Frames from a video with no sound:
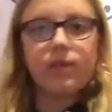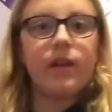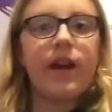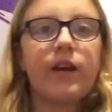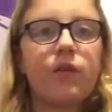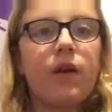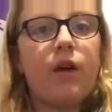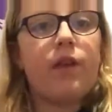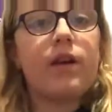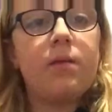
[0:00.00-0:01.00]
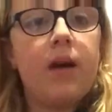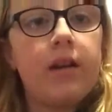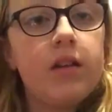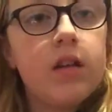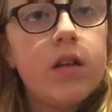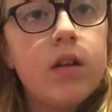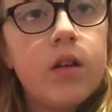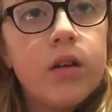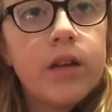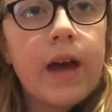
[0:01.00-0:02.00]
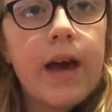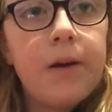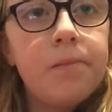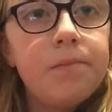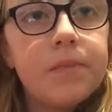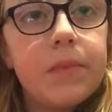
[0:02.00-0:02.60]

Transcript: the next thing I recommend getting